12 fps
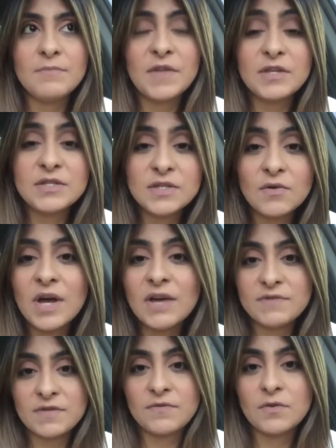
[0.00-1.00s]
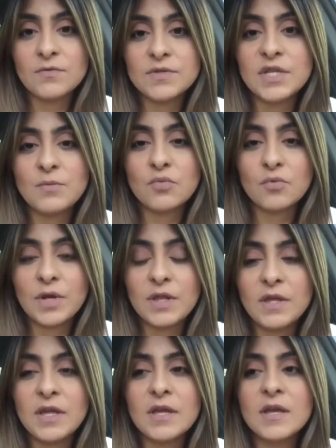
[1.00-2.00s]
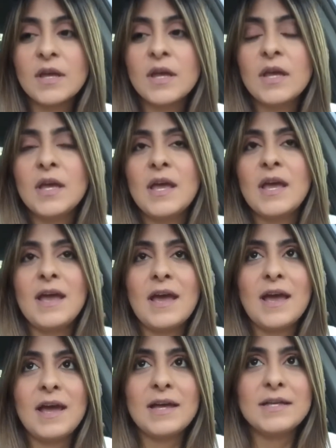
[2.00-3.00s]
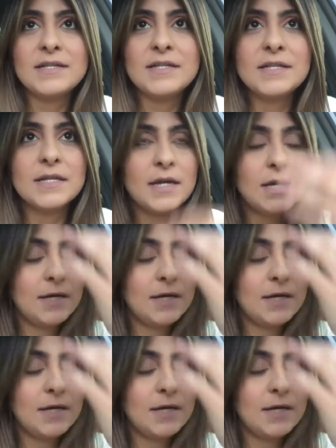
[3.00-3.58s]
they still have difficulty breathing, and